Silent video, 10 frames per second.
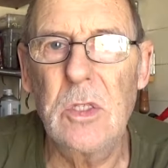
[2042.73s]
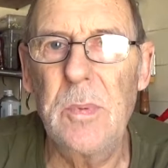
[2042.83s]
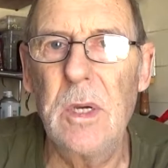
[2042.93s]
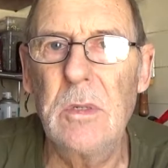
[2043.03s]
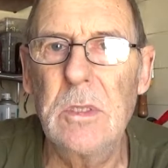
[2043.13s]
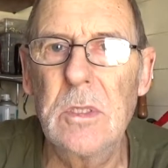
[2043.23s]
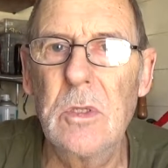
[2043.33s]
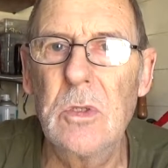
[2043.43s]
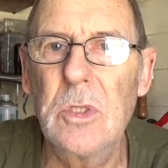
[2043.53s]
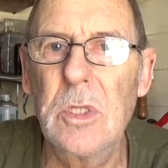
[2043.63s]
suppose,
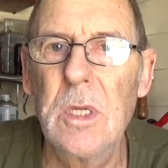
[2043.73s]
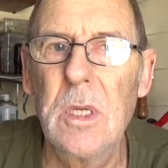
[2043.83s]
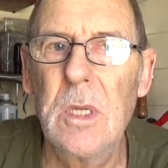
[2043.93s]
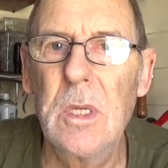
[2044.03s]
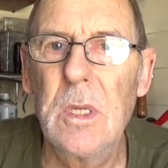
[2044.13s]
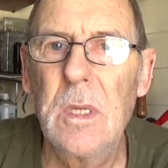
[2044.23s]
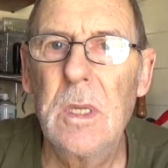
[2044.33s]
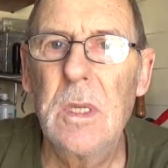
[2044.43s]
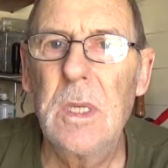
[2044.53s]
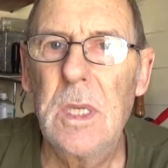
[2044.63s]
because
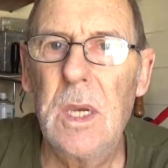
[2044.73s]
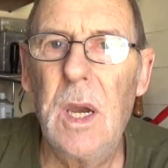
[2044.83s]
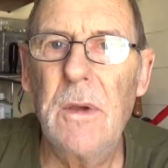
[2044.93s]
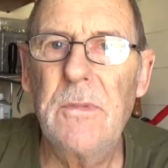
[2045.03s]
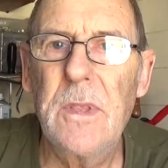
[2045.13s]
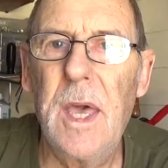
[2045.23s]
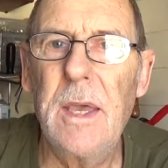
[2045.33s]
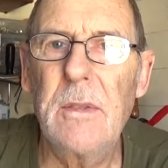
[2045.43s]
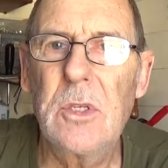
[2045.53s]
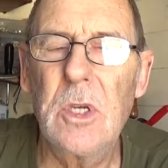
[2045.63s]
yeah, after
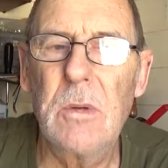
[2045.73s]
that